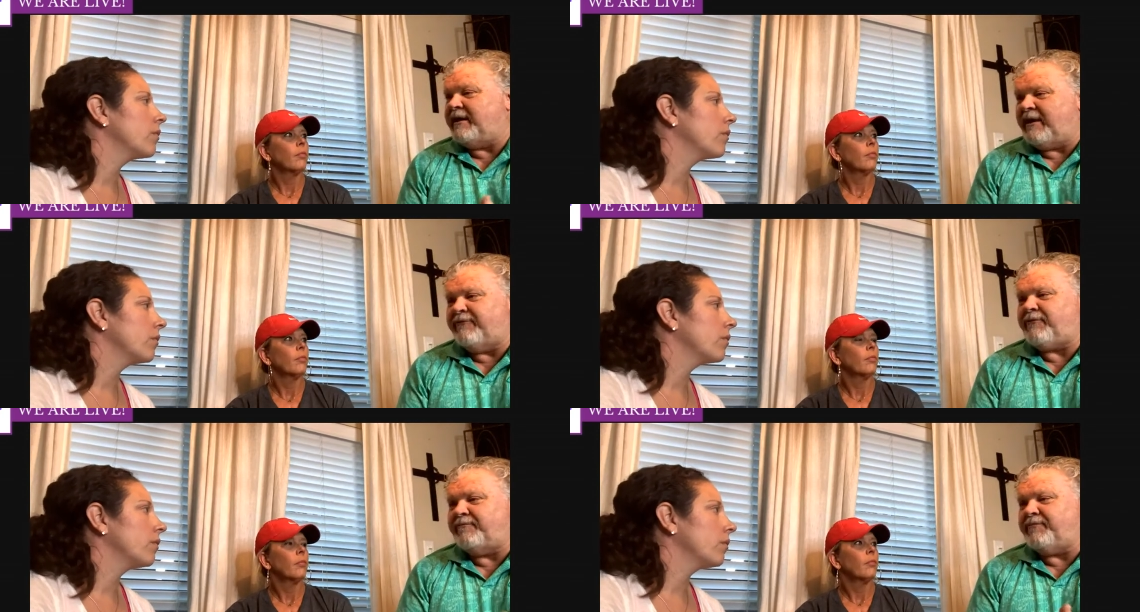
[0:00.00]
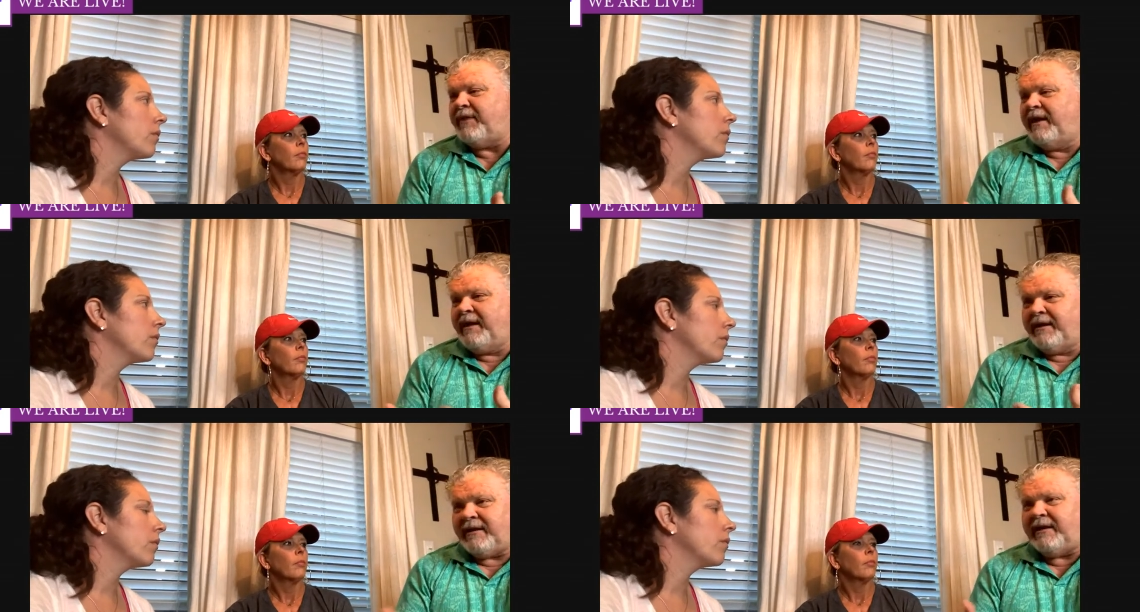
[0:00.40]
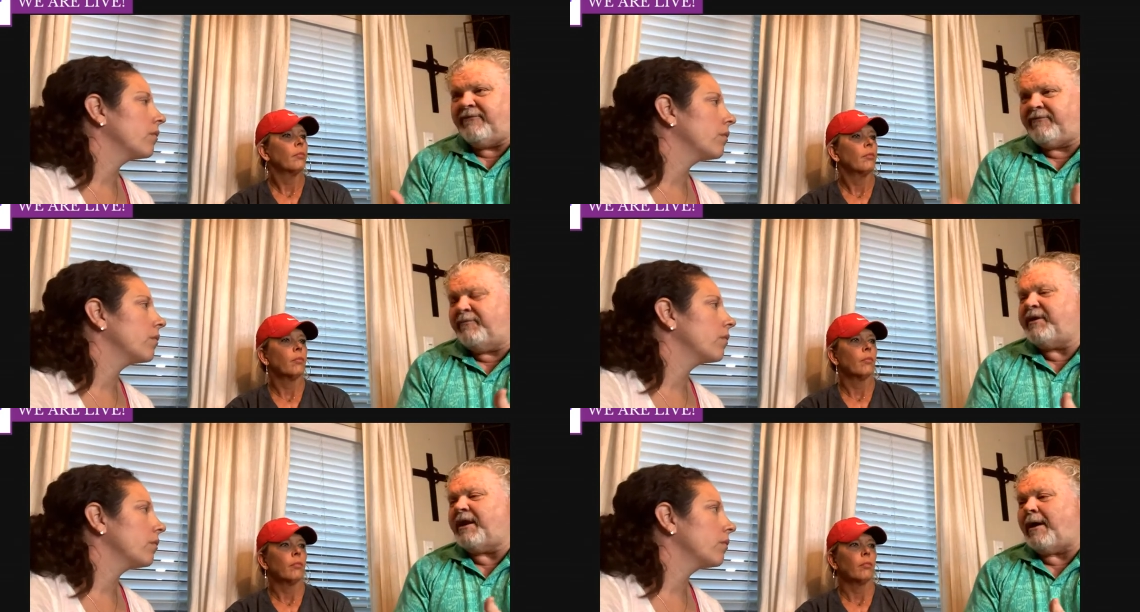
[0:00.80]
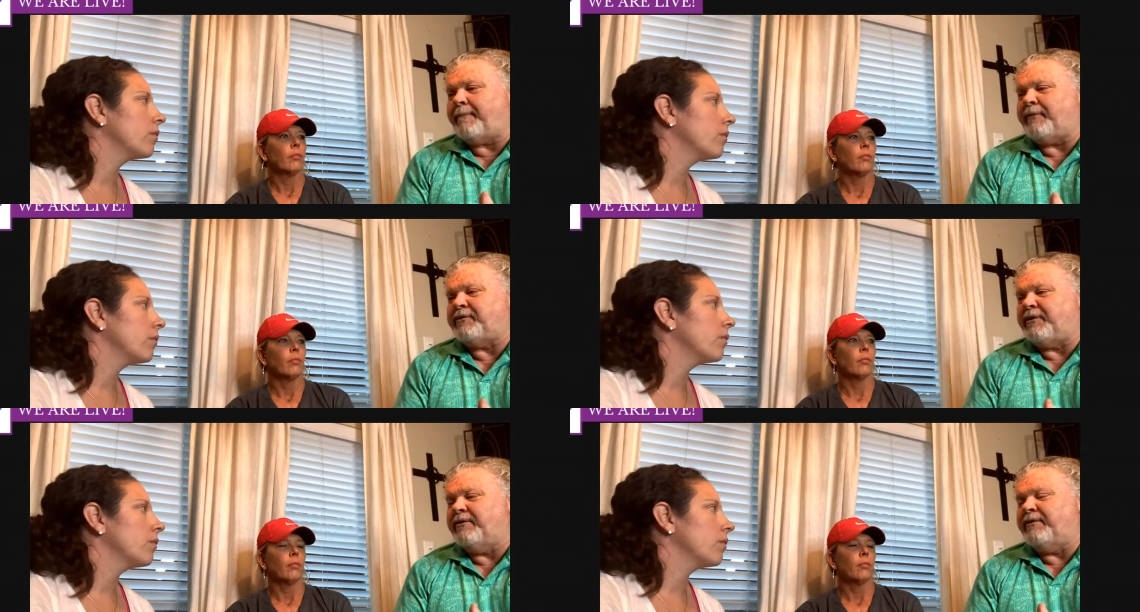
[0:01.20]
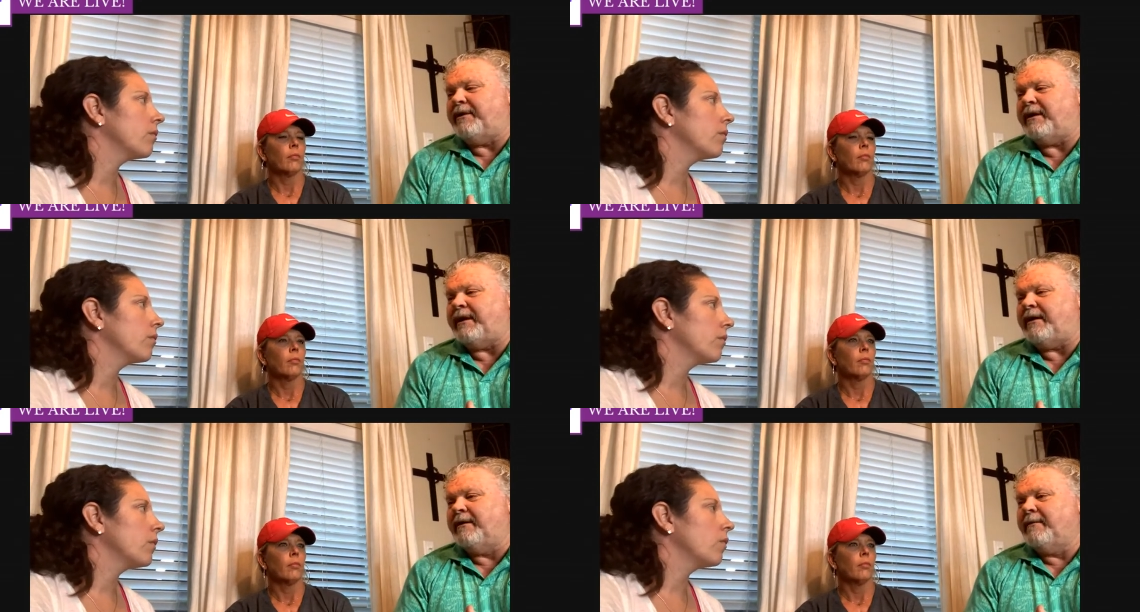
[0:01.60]
Speaker 1: give them give them the
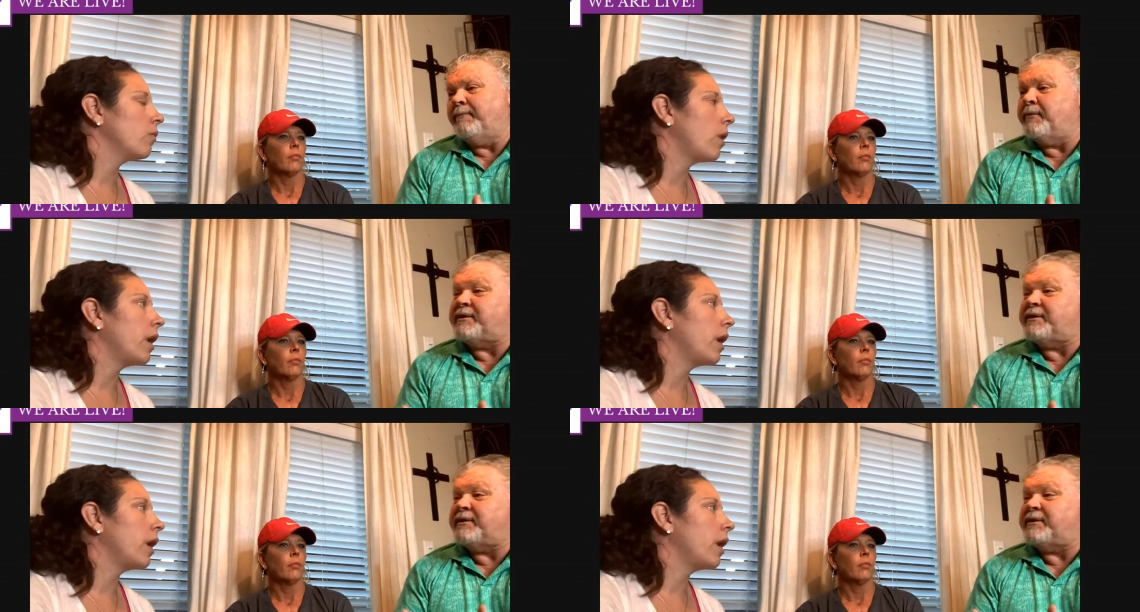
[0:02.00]
opportunity.